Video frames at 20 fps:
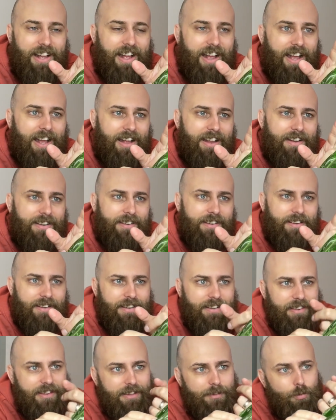And
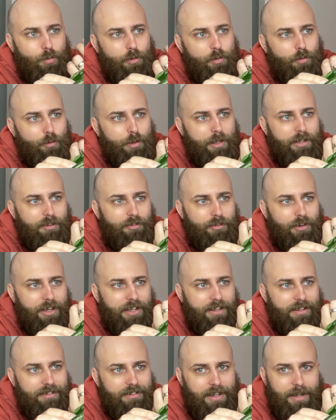this was a really funny
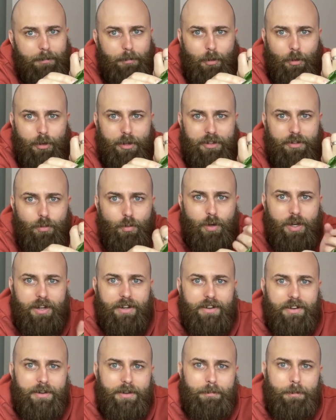example. This
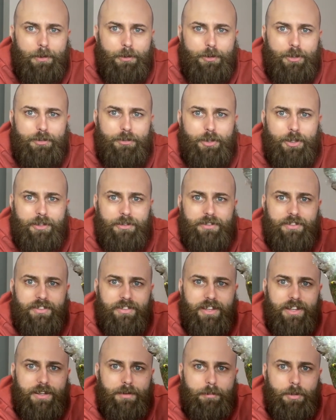one, I'm not sure if you can
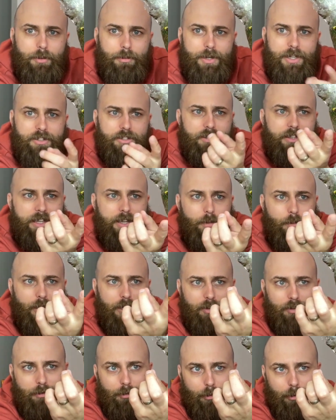see it, but originally it
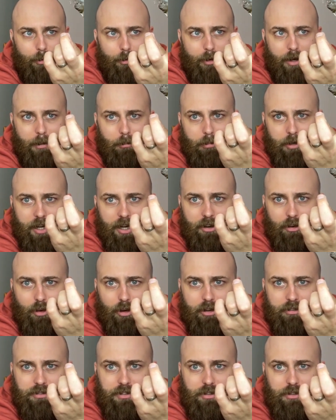went through and browned
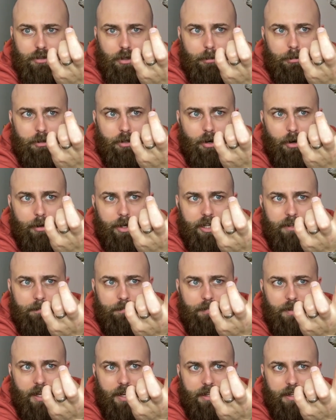off and stopped growing.